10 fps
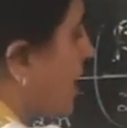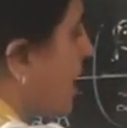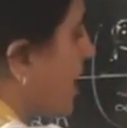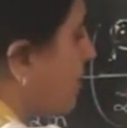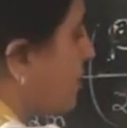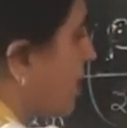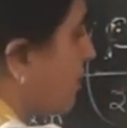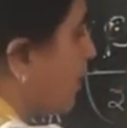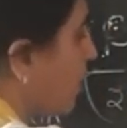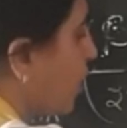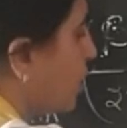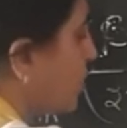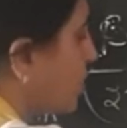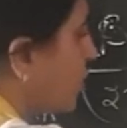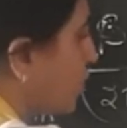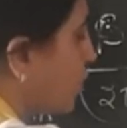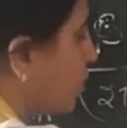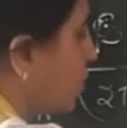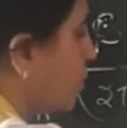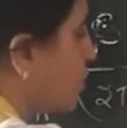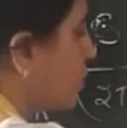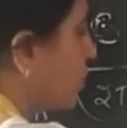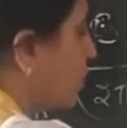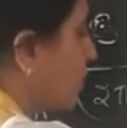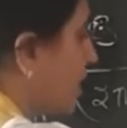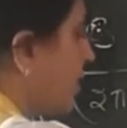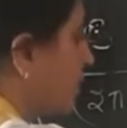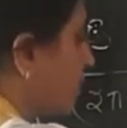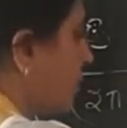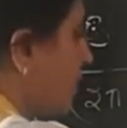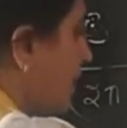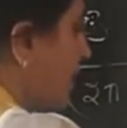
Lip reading: m upon 2u into